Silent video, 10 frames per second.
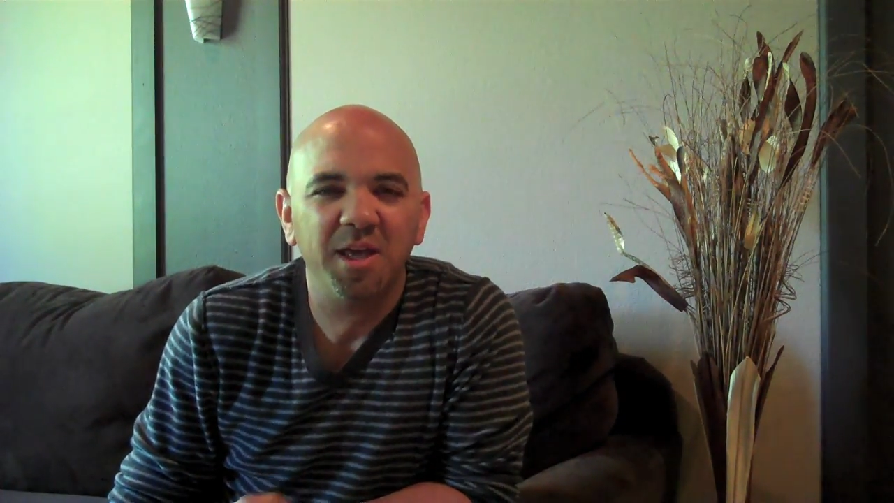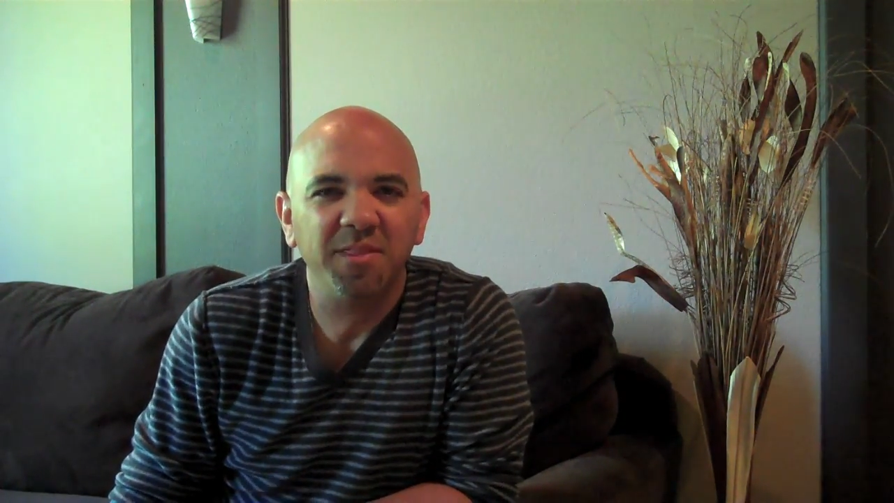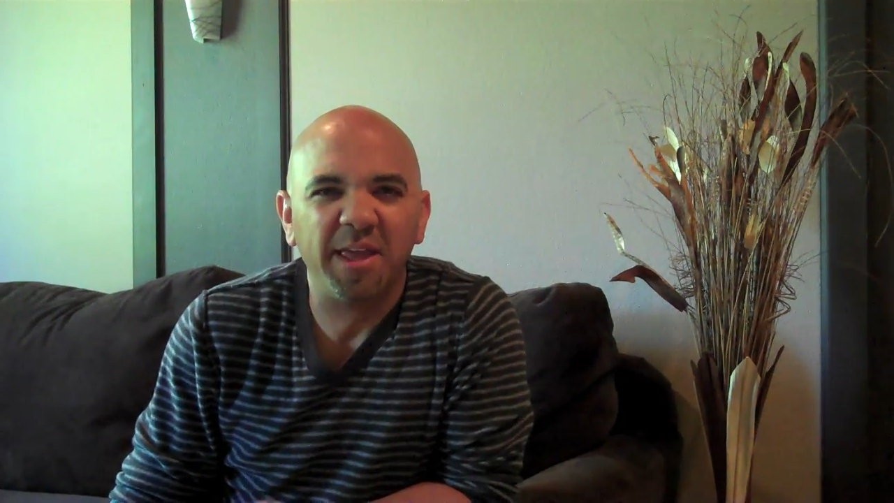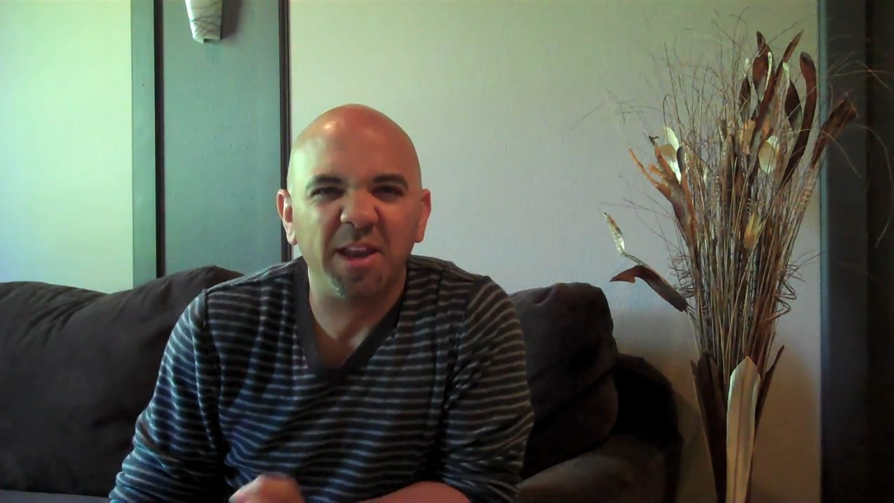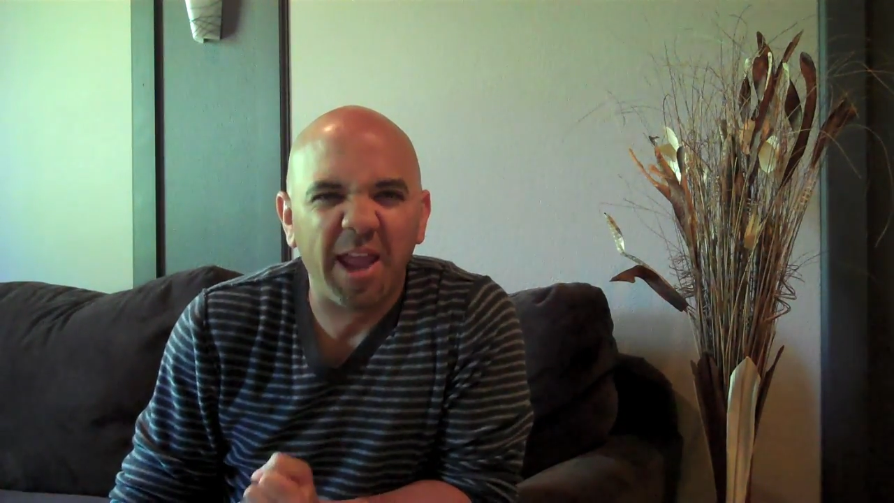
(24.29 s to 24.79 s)

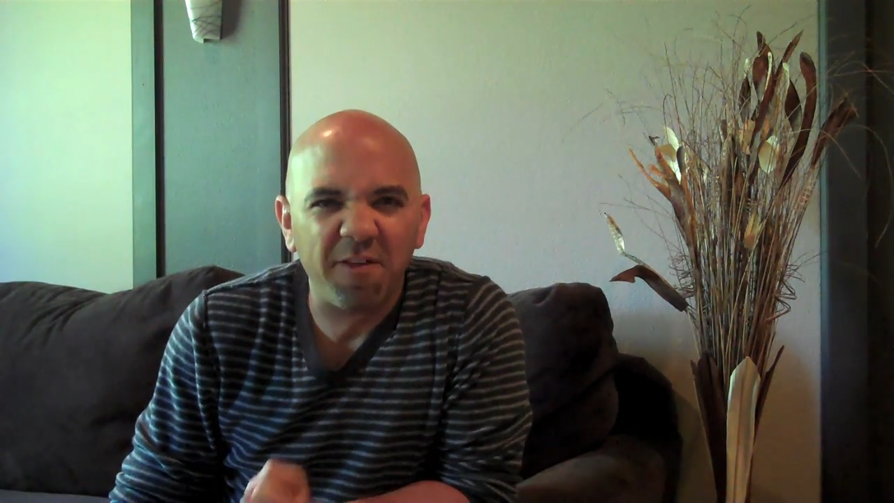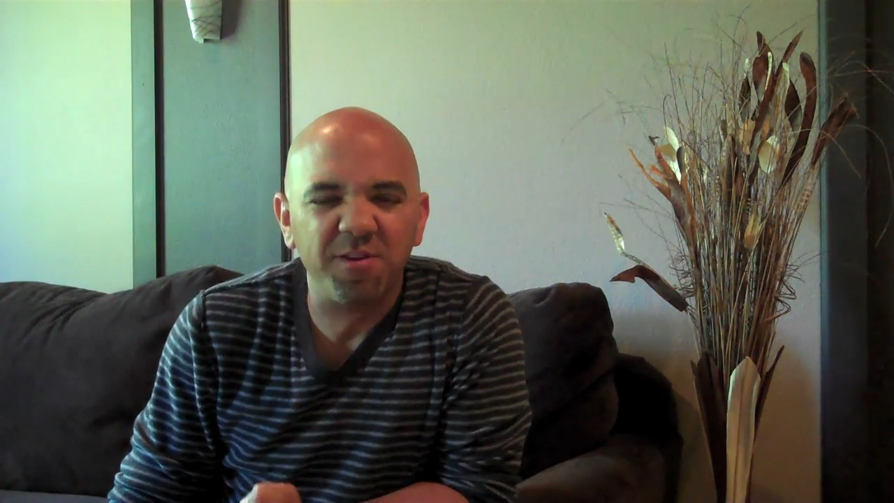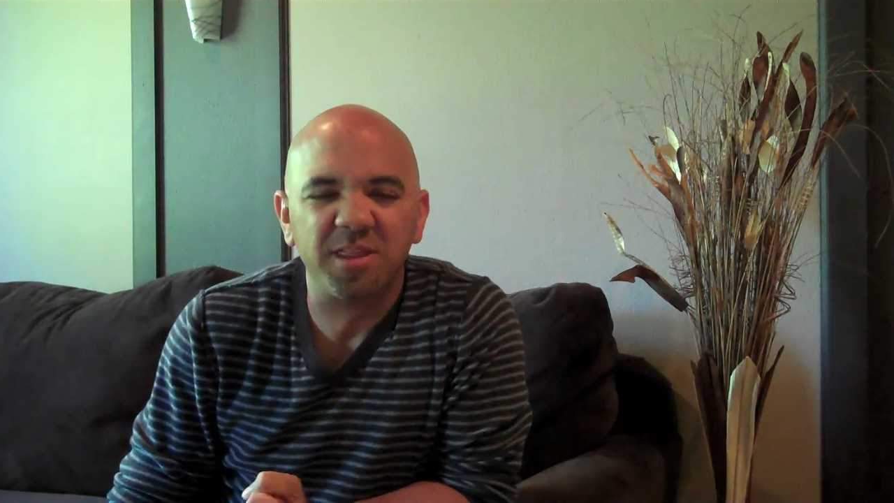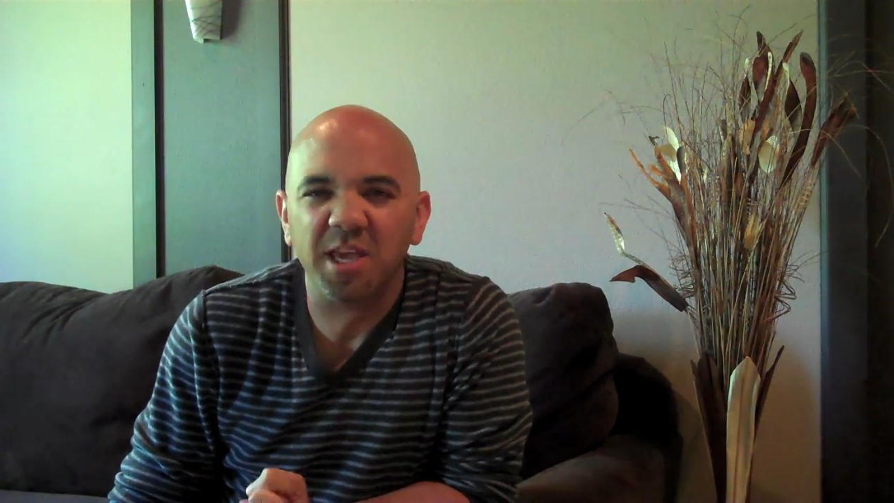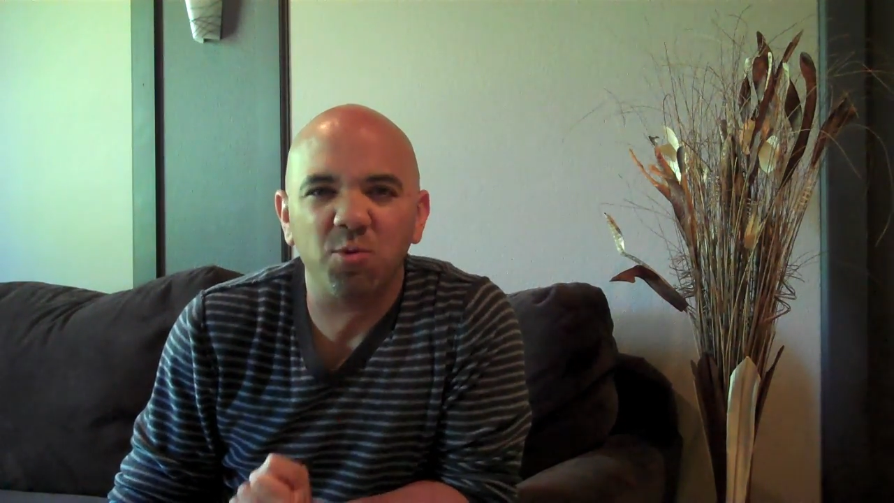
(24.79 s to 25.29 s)
that
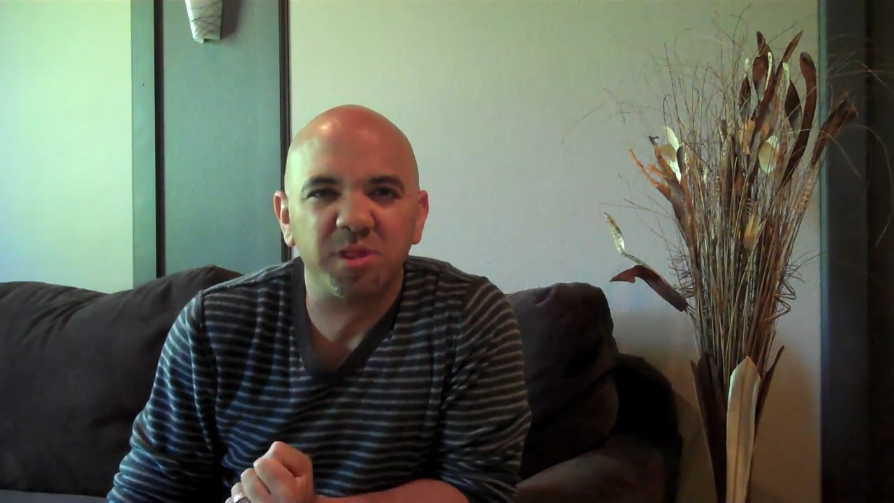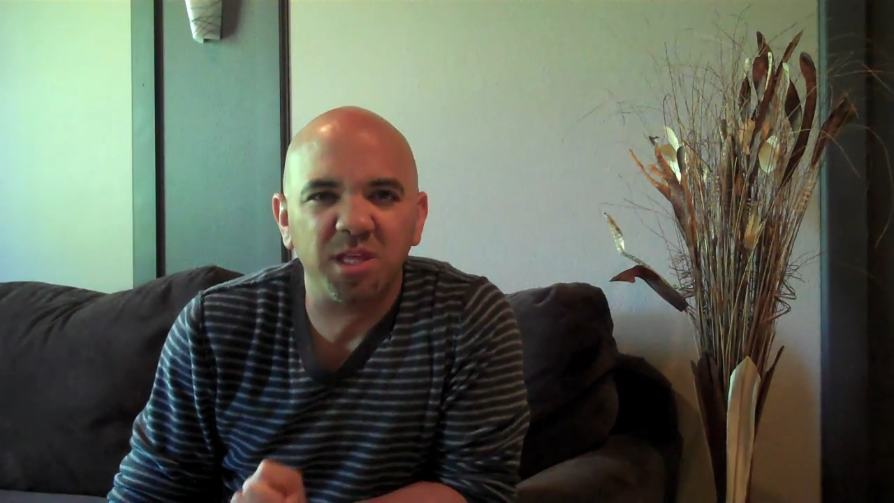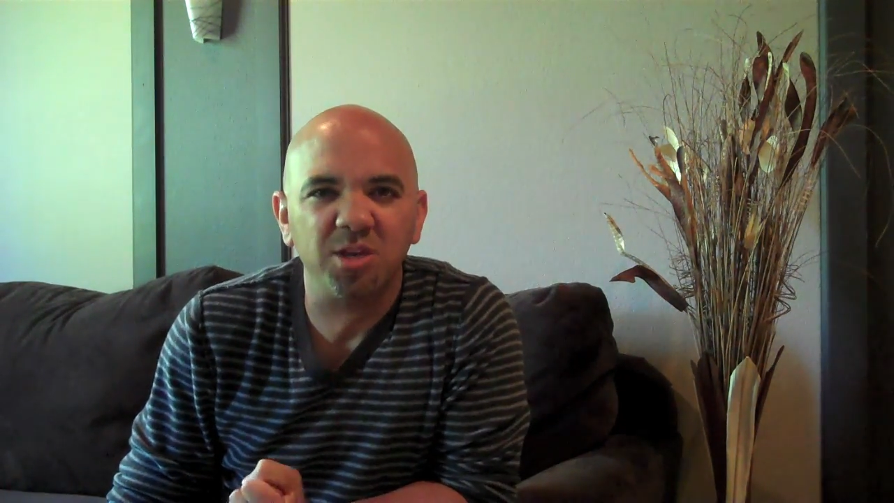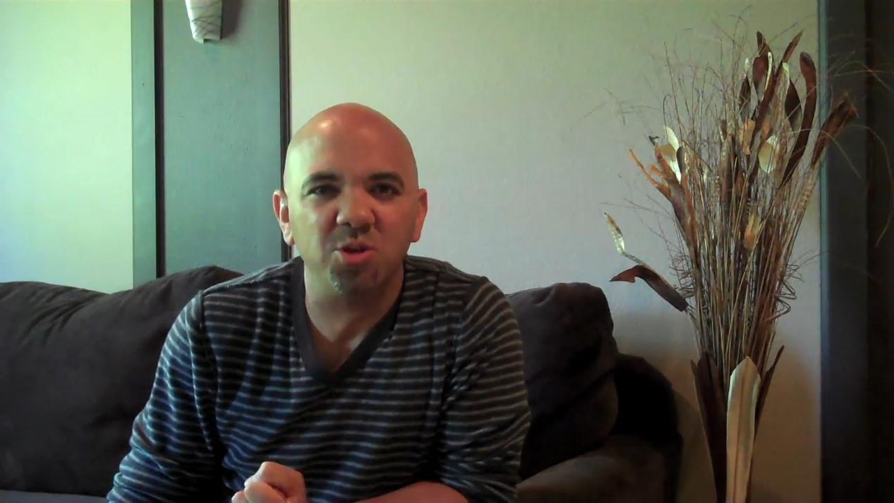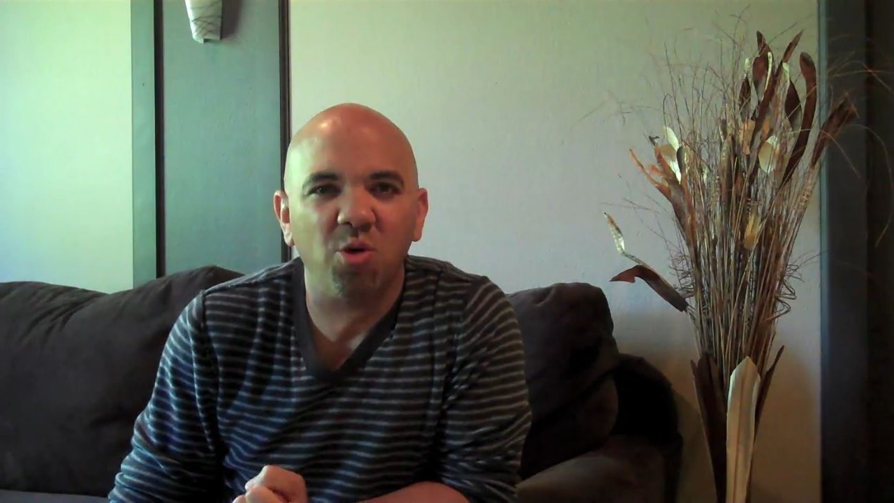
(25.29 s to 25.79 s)
everything
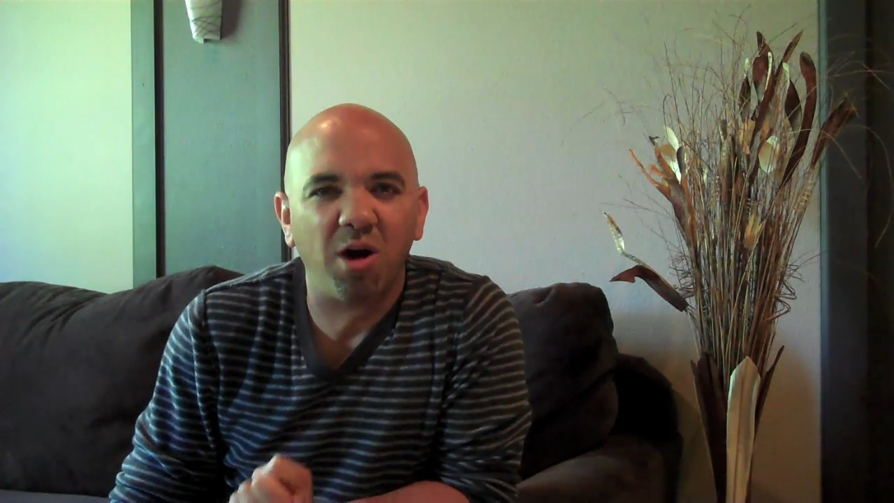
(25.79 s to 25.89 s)
within you,